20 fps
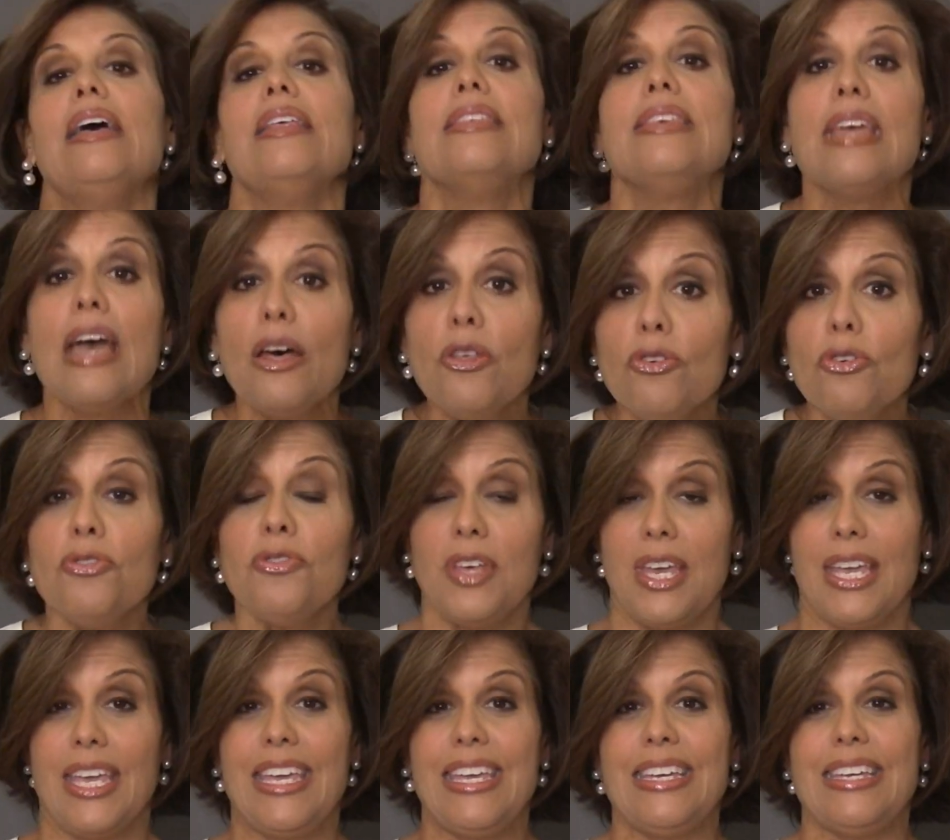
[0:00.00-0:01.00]
The other
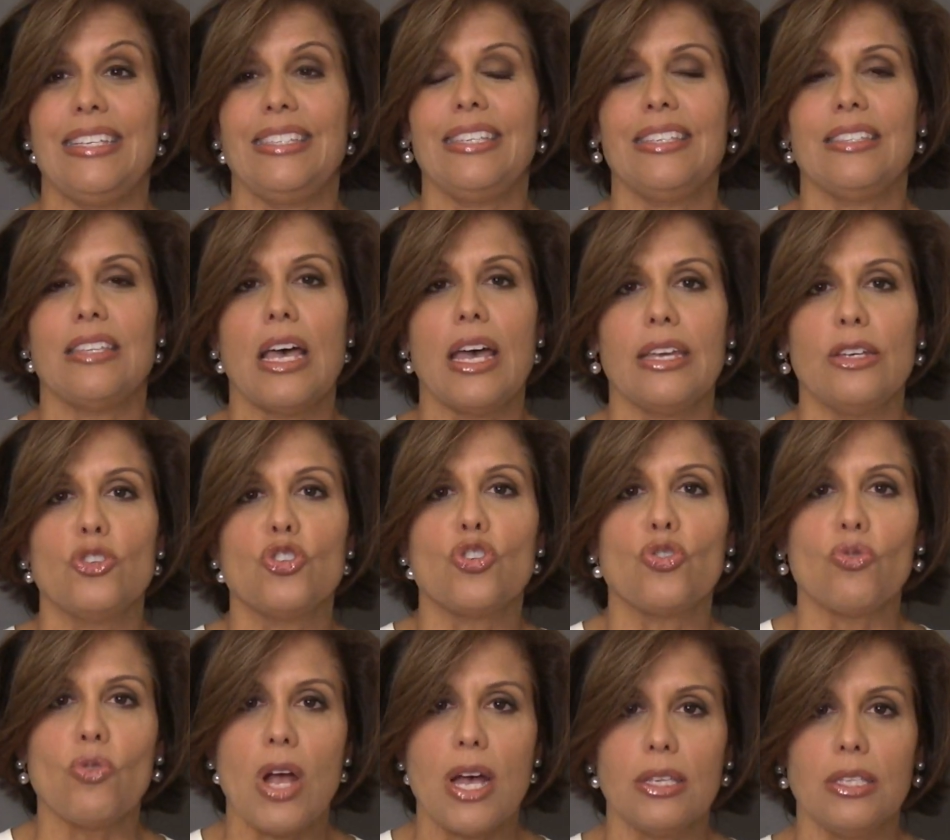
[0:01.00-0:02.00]
thing is I
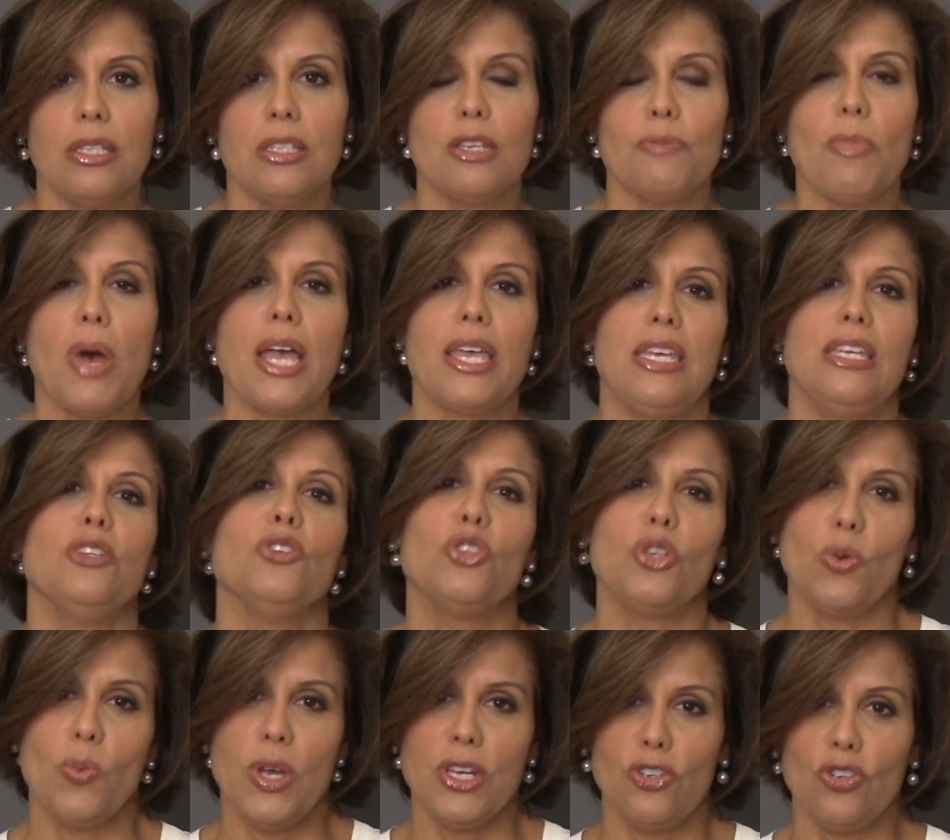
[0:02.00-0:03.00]
trust my
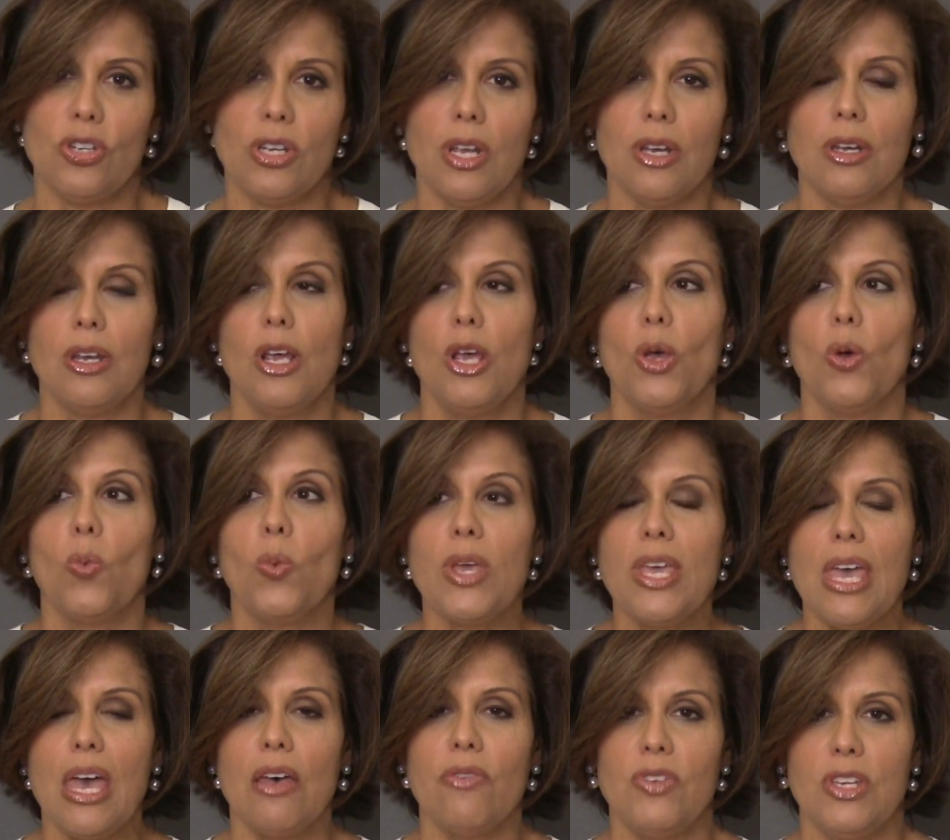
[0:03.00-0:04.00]
intuition.
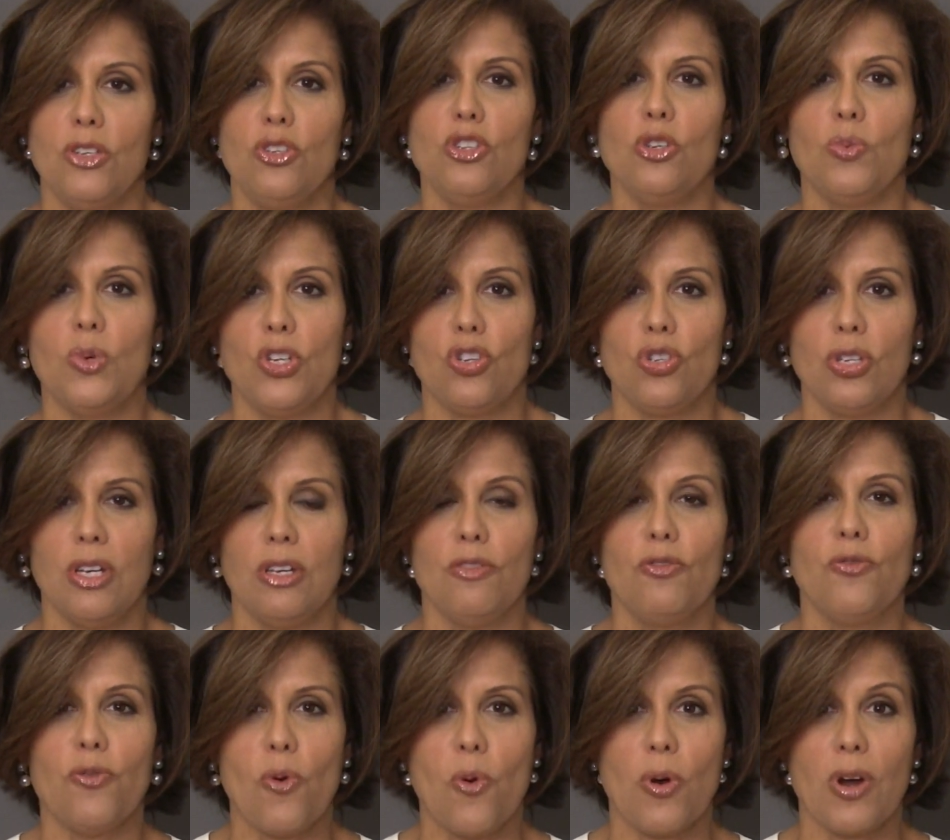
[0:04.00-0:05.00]
We have intuition
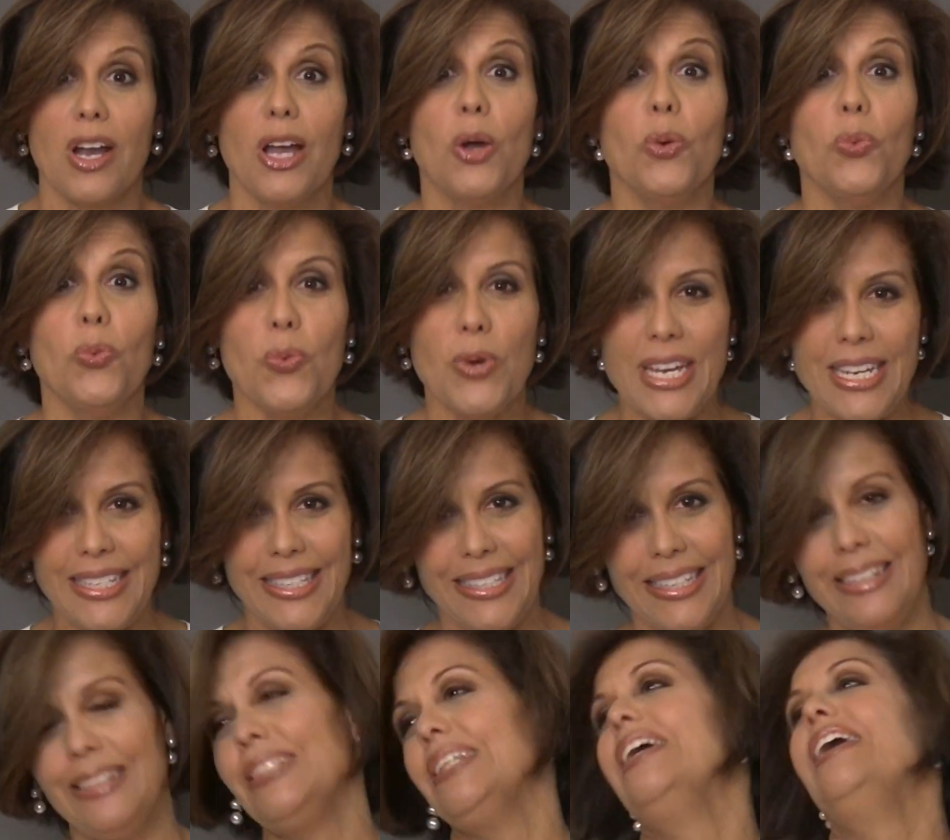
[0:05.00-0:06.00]
for a
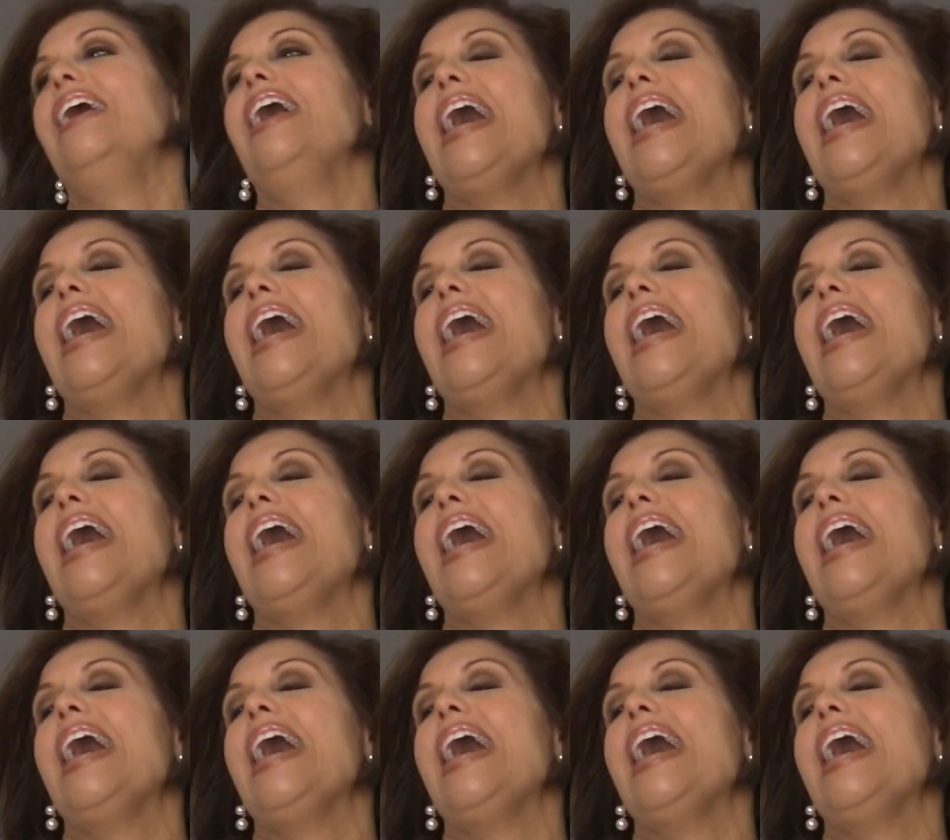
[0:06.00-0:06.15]
reason.